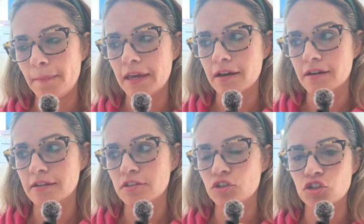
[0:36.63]

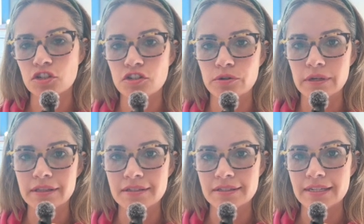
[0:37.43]
because you're just doing
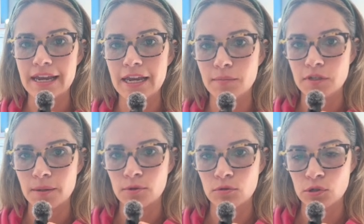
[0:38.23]
the same
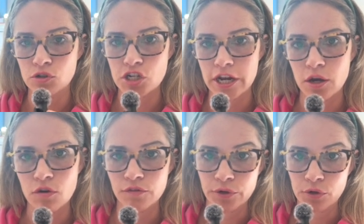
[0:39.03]
double crochet
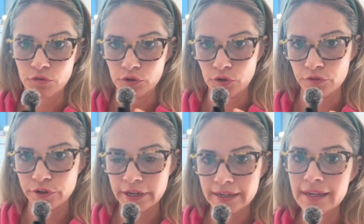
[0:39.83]
over and over and over
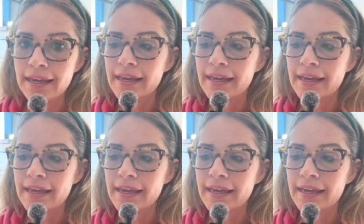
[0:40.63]
again.